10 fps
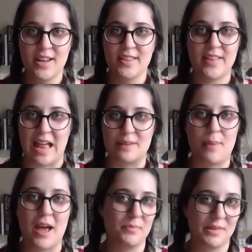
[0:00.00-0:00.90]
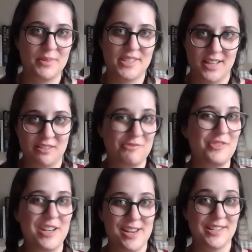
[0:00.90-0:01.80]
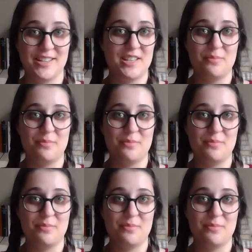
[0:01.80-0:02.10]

that Padma Patil really didn't